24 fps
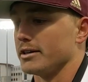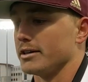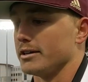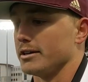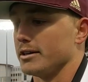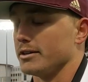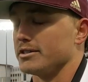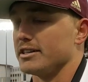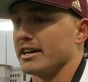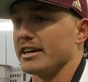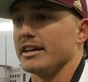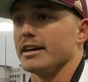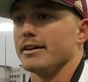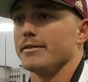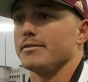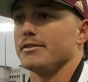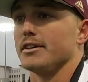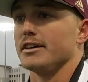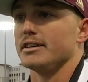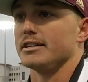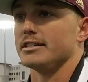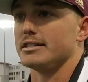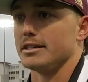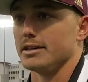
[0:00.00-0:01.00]
you know, taking
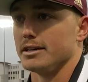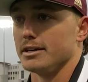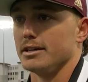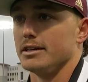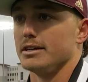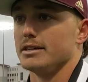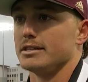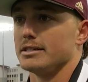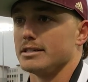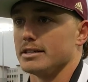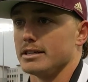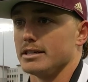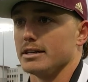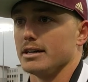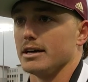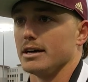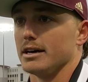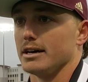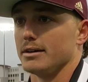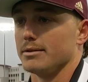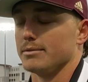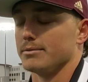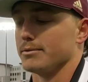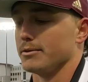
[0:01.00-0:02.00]
everything serious and
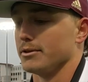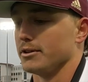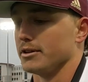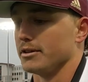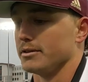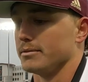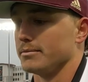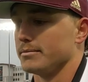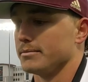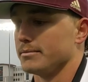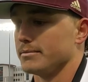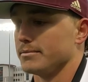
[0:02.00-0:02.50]
really